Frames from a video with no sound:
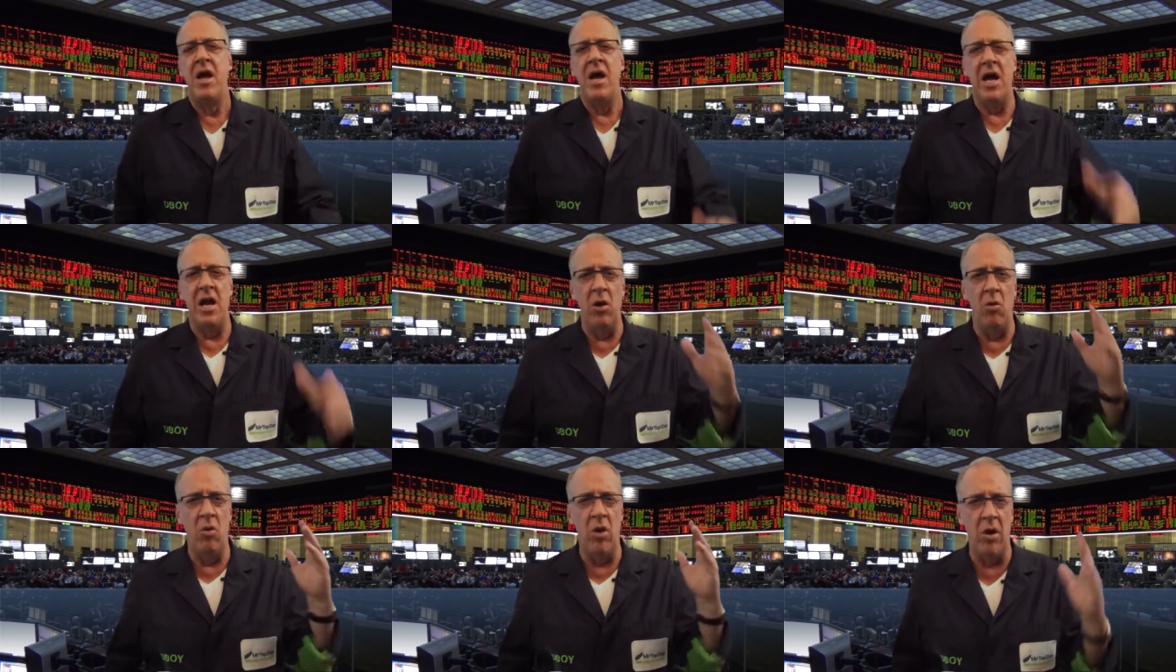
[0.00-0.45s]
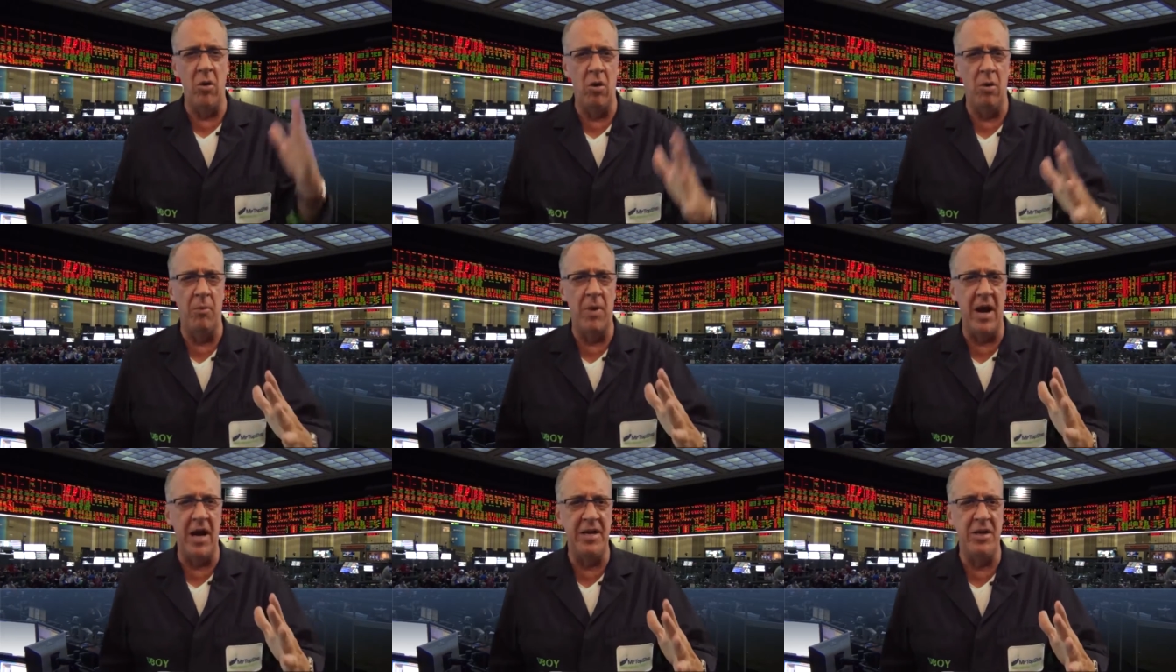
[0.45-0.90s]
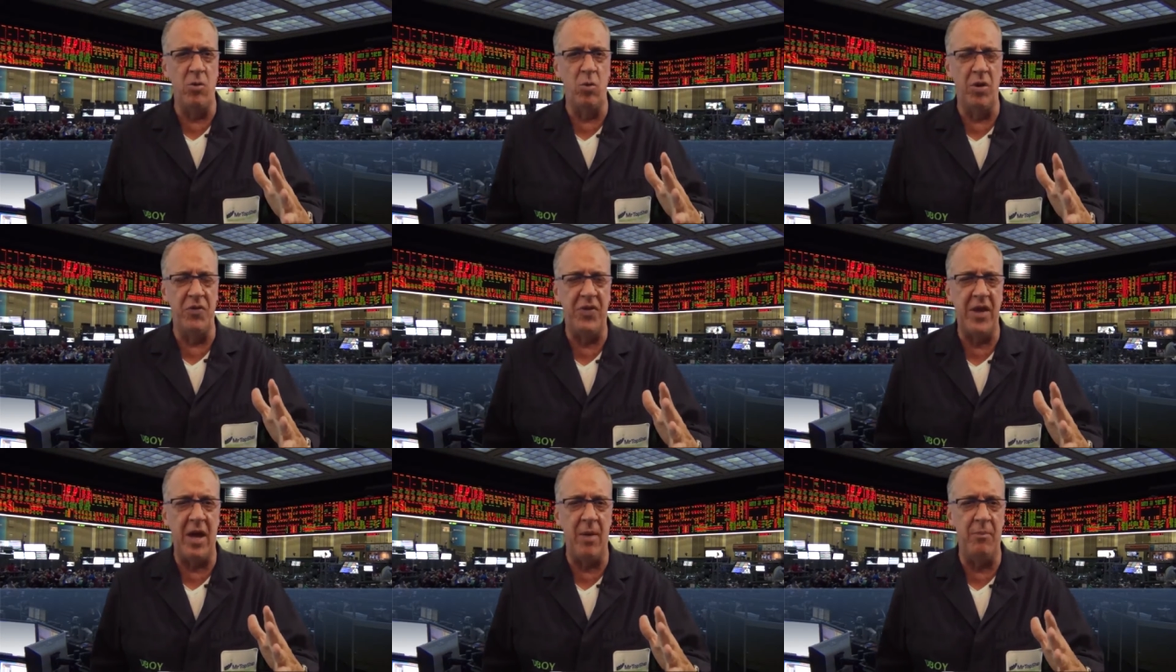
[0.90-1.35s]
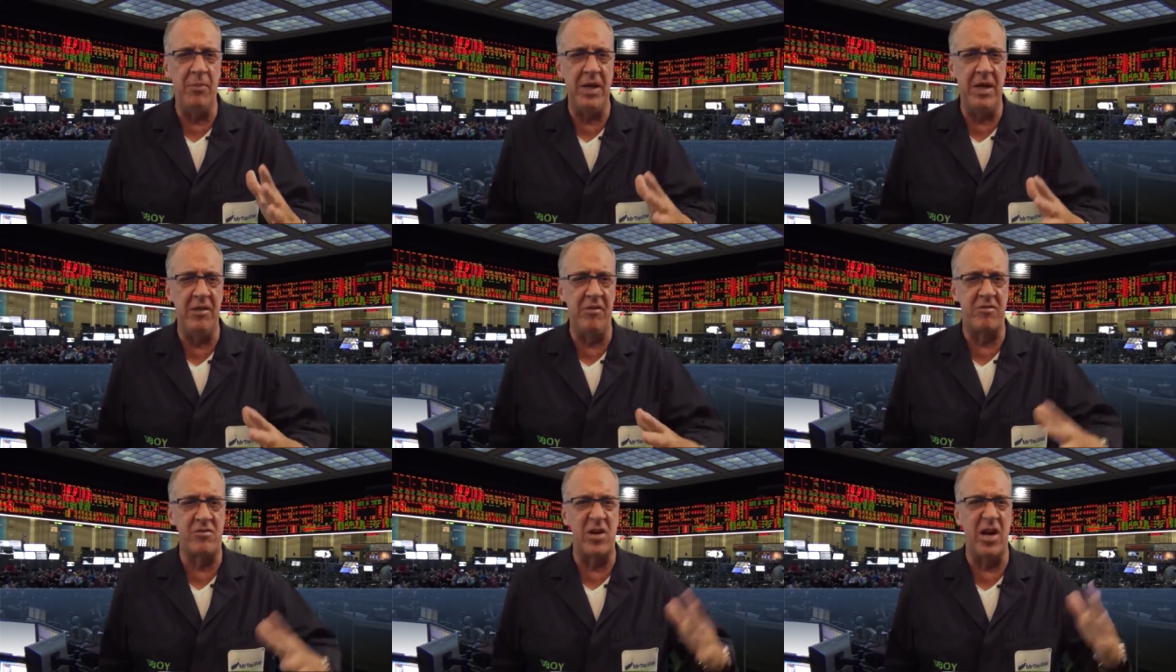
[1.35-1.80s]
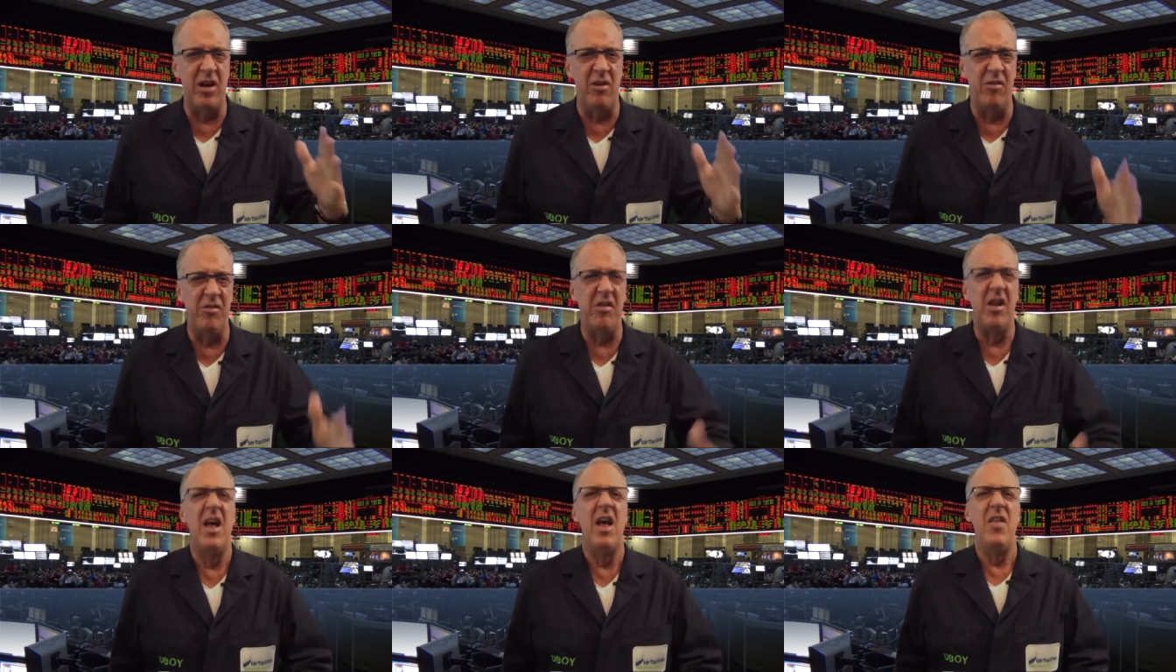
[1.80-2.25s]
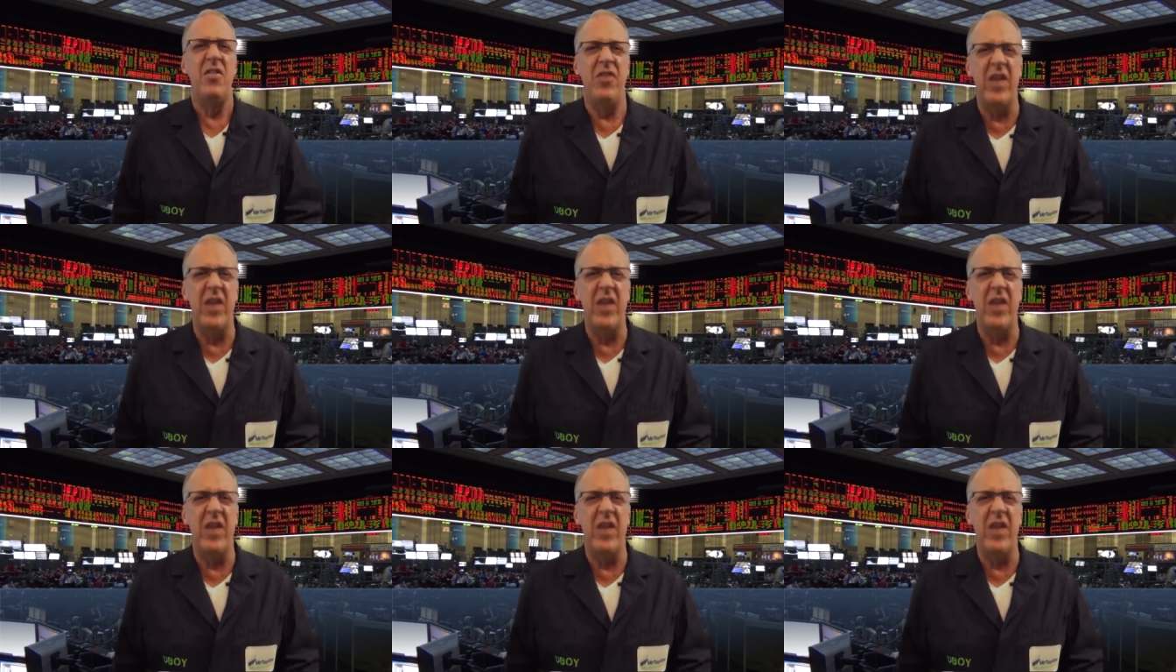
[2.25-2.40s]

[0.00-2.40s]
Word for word: And I want to remind you what that means, traders.